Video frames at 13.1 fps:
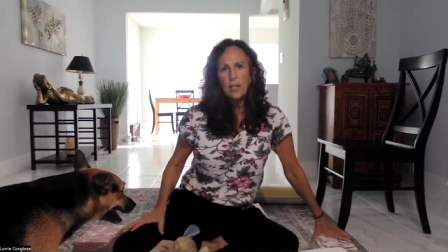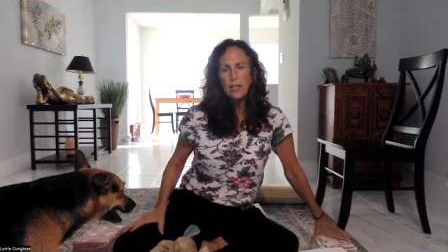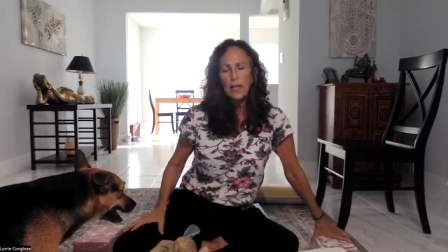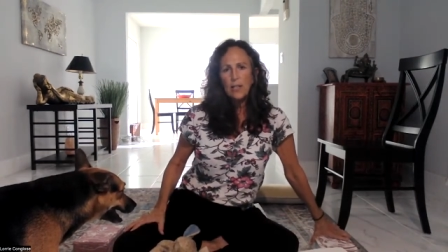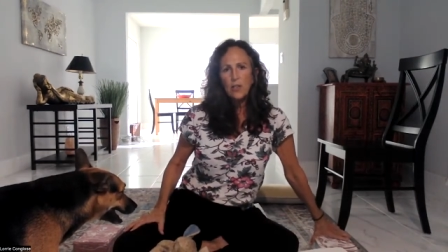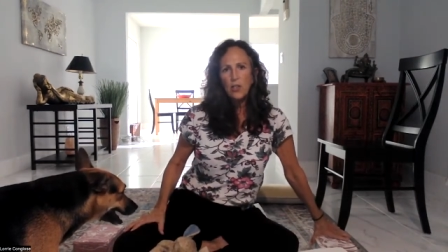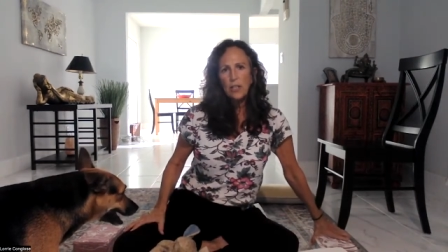
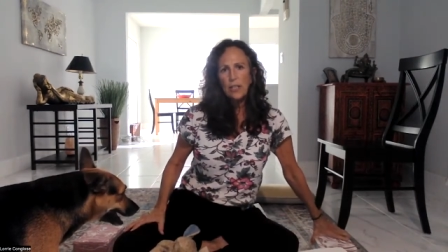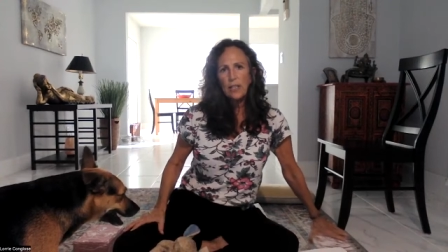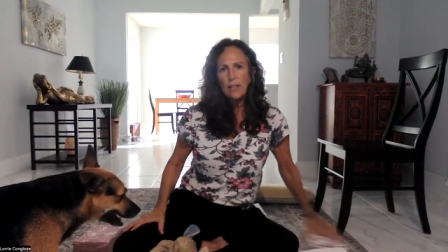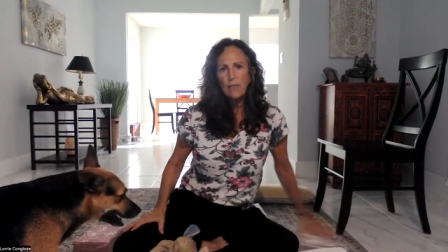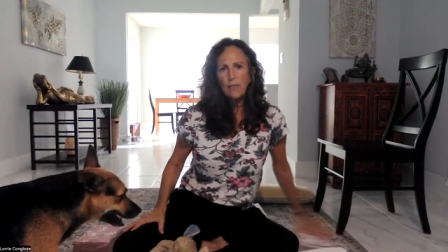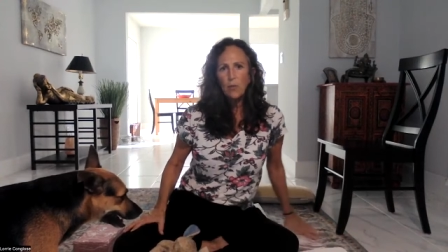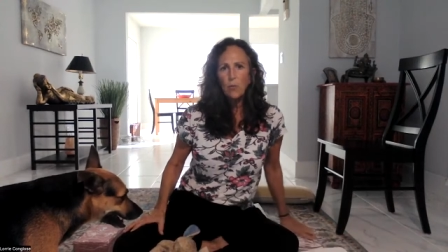Actually,
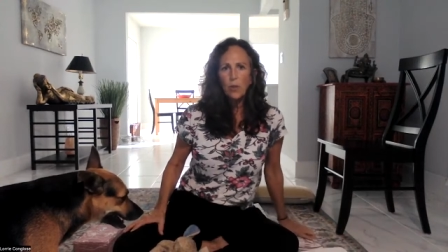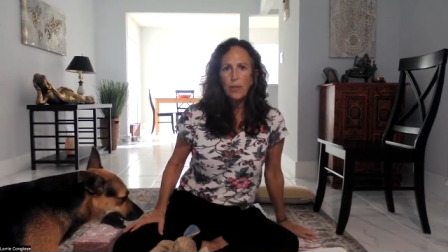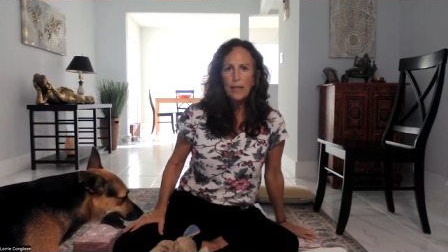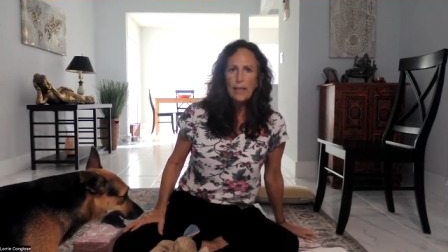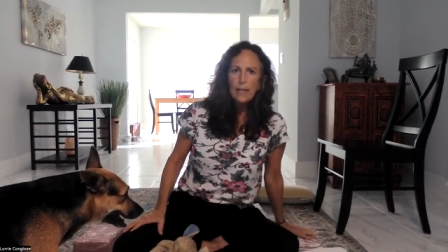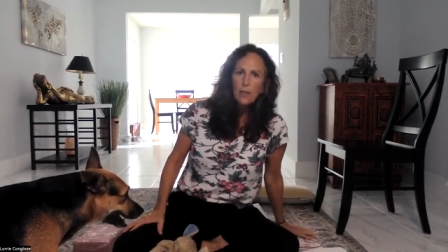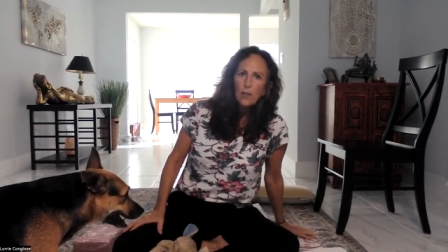if you were
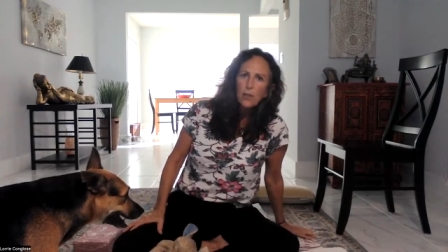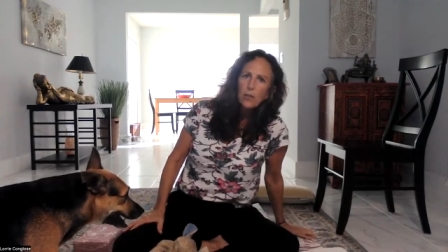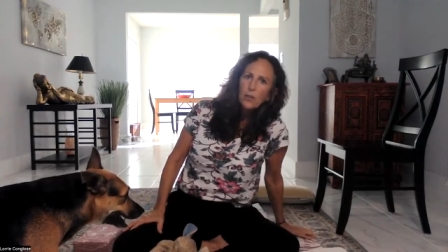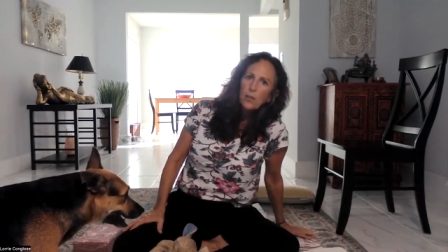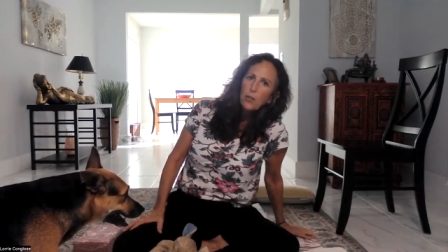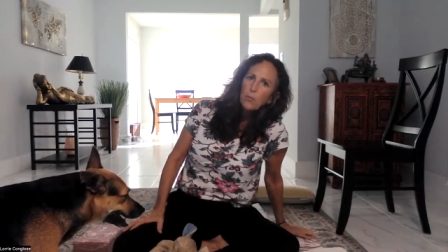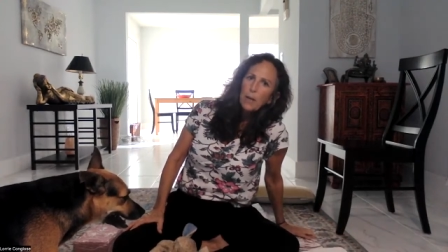here,
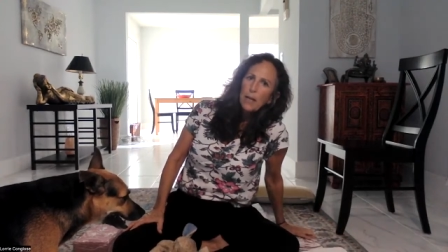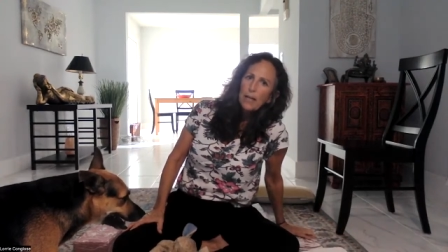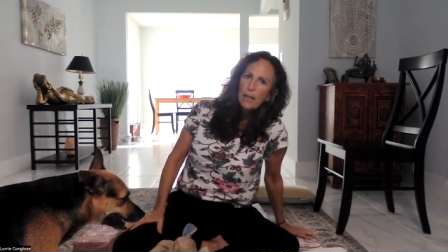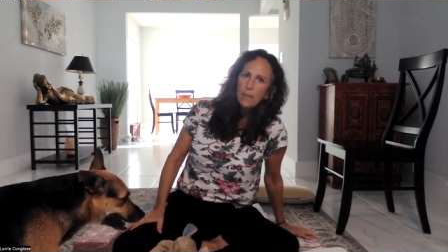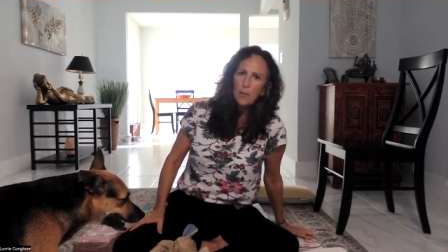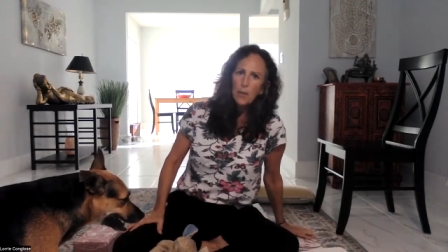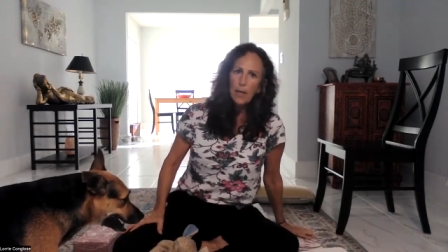you might
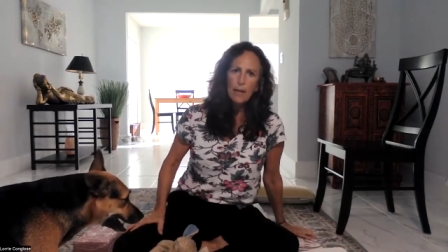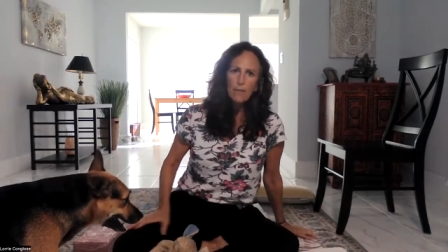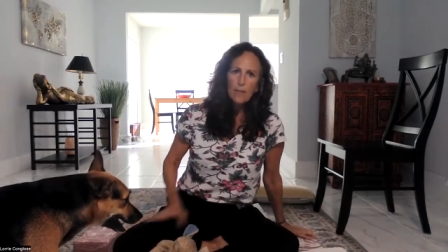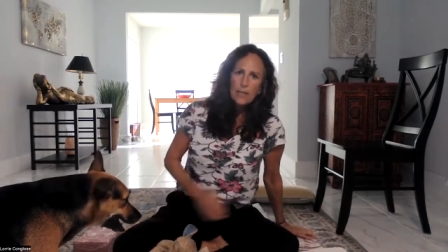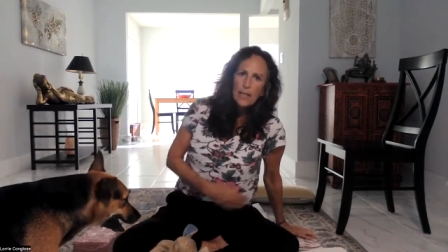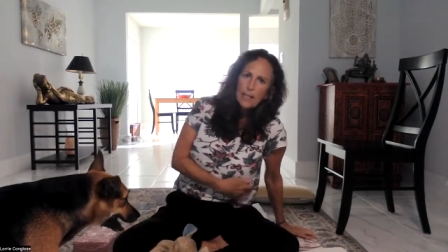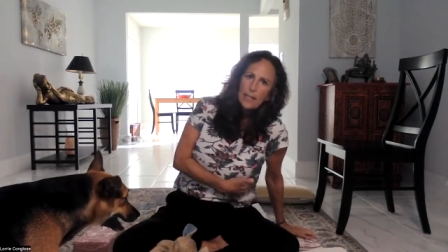have
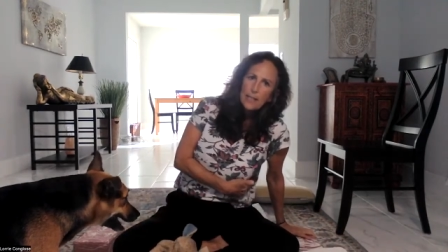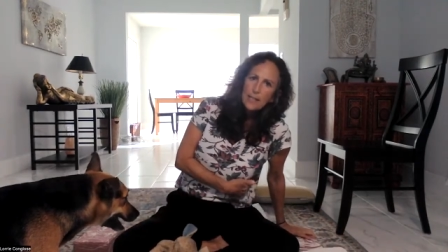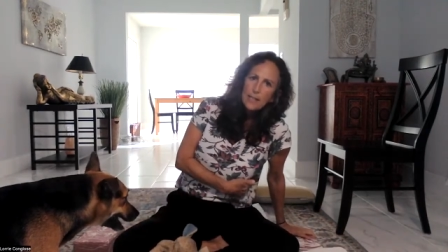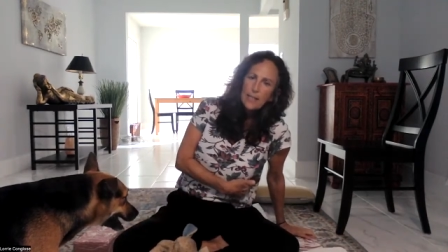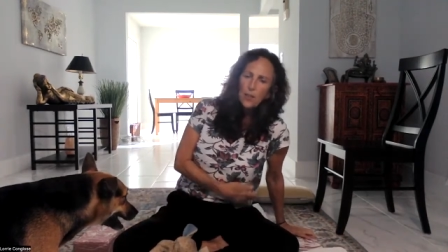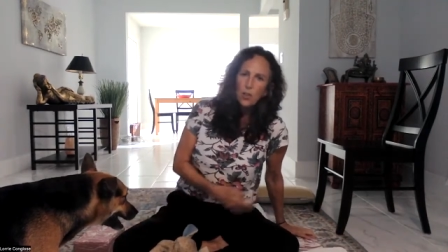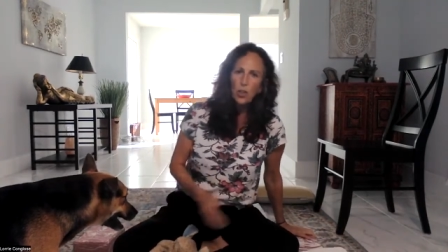a
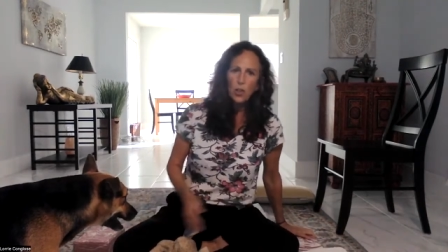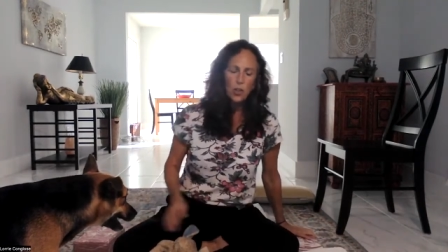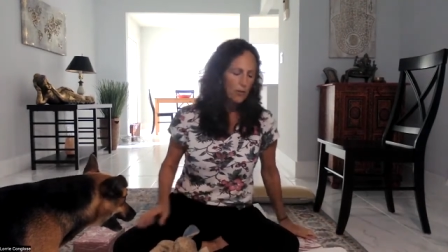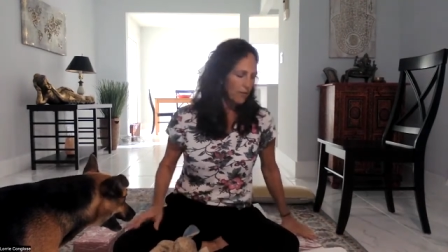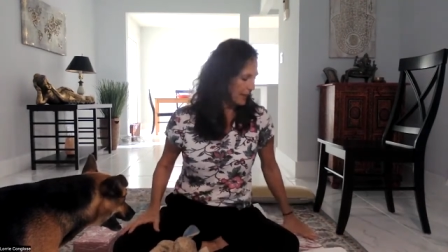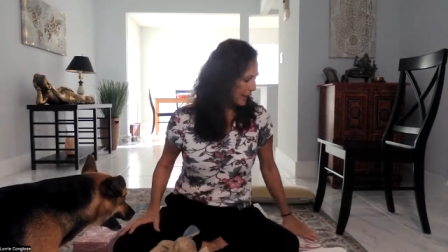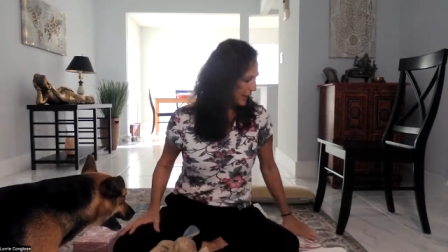tendency to
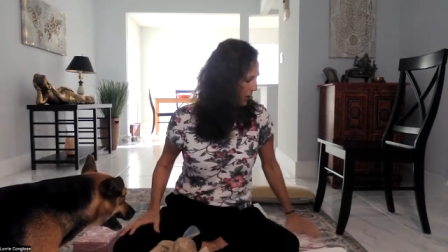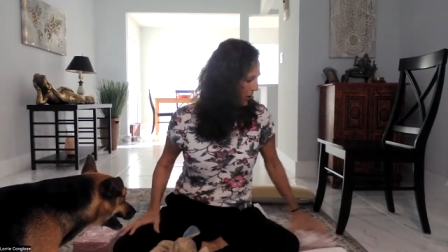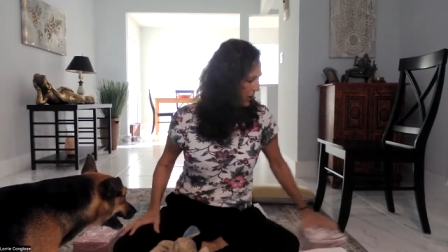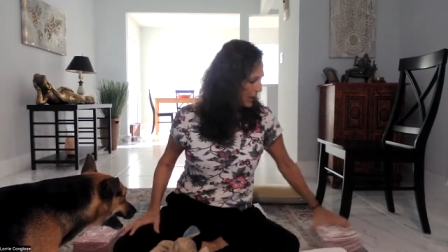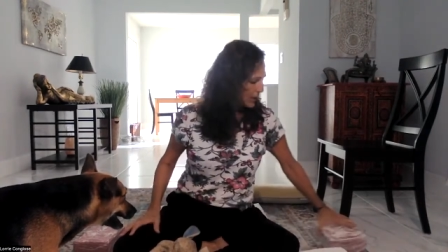curve here.